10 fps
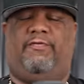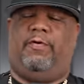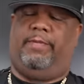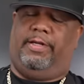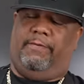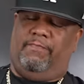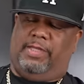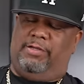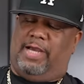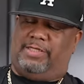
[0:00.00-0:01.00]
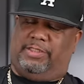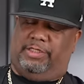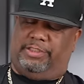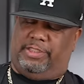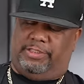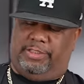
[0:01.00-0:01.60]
it for a minute. And you guys can adjust